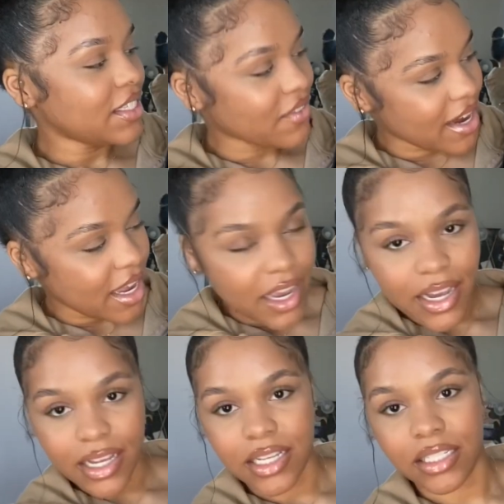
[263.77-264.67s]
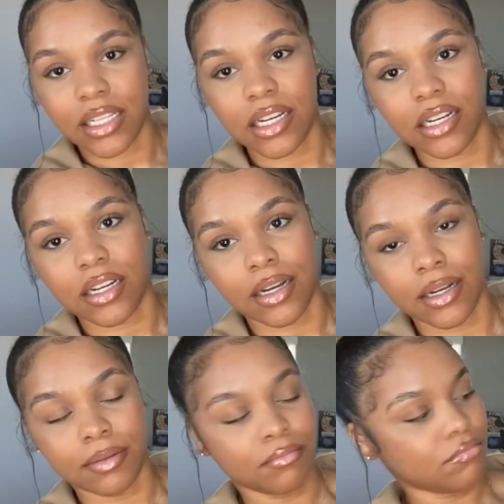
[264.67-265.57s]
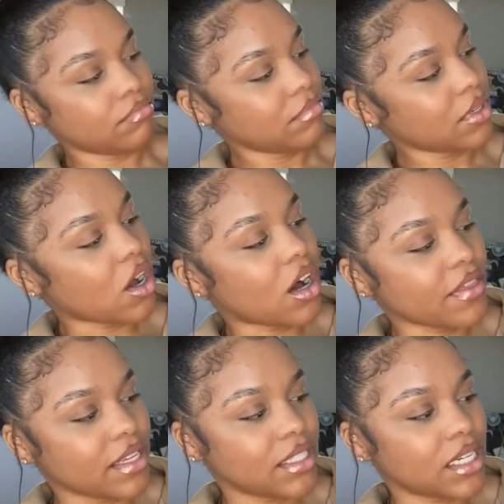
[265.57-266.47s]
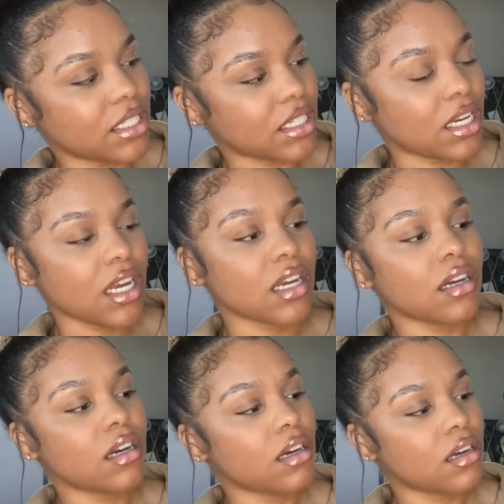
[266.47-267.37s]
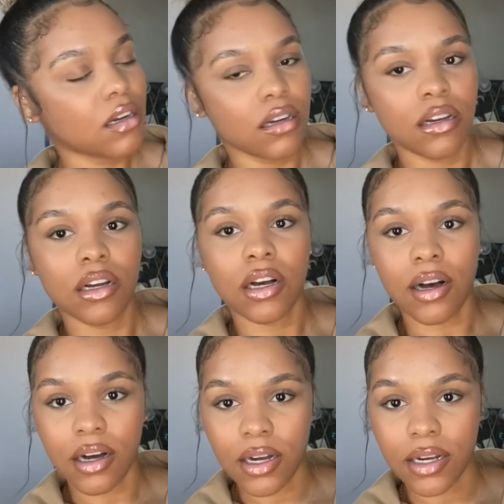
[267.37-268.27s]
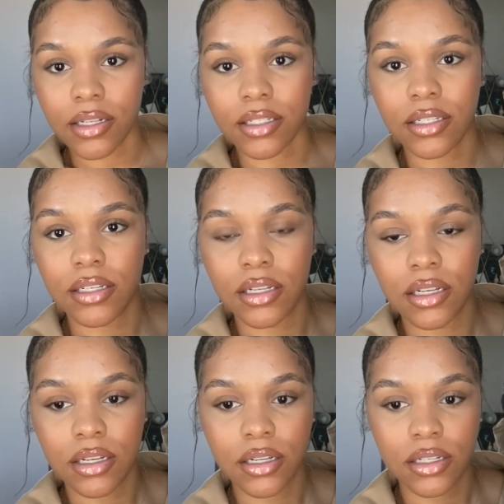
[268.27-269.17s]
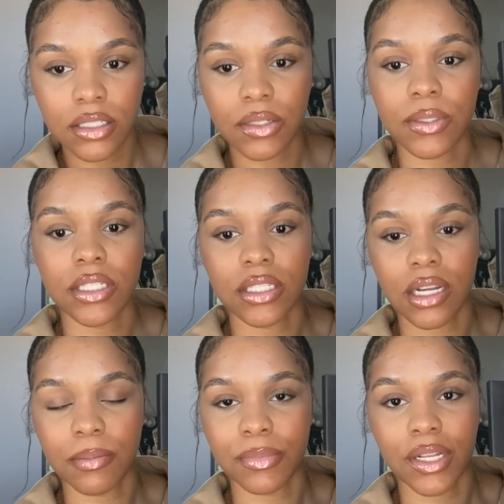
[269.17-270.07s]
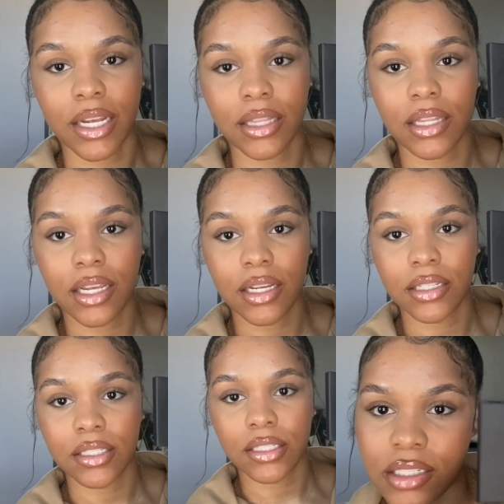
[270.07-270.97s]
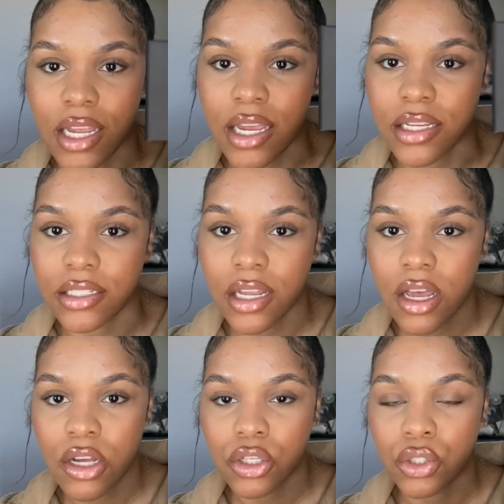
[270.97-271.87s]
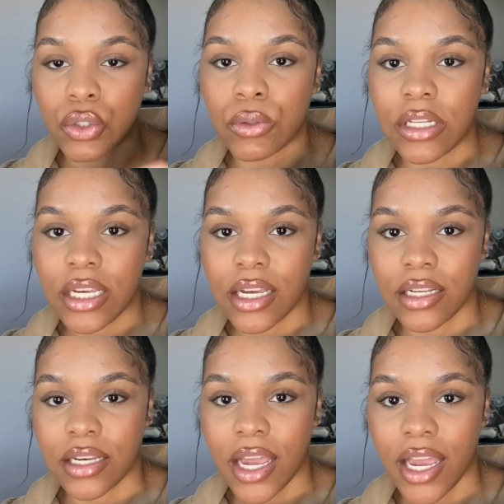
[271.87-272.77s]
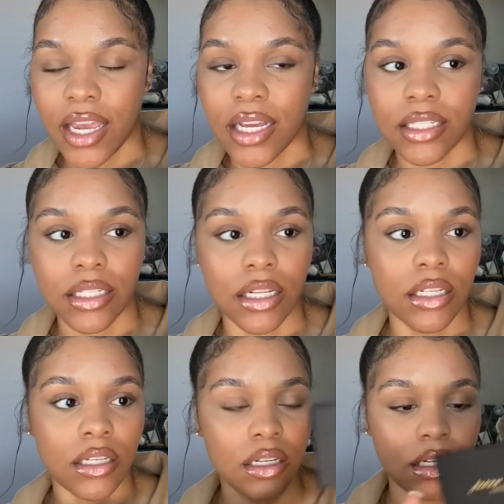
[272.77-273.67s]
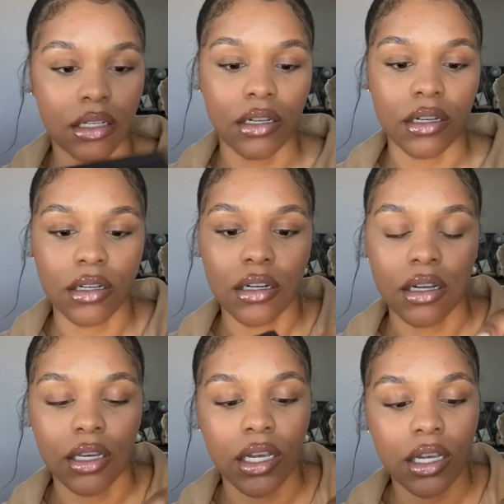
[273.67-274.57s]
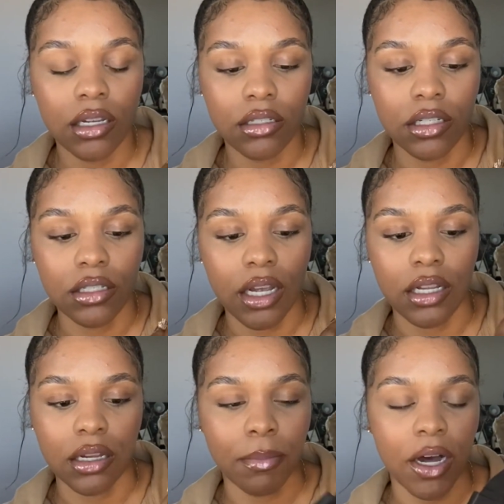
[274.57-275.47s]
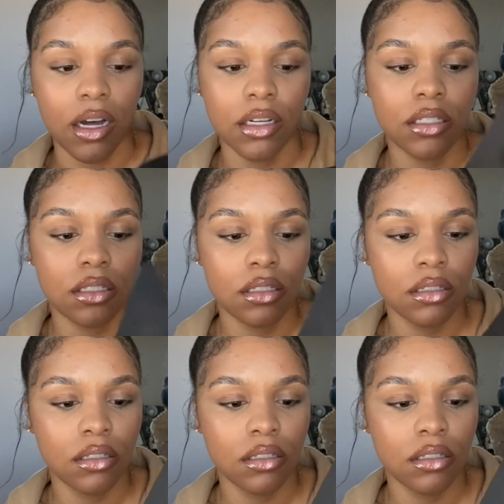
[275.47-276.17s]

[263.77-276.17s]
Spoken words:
right here is the authenticity card. So it just comes like this. It says Julian Hakes London, again, just like the box.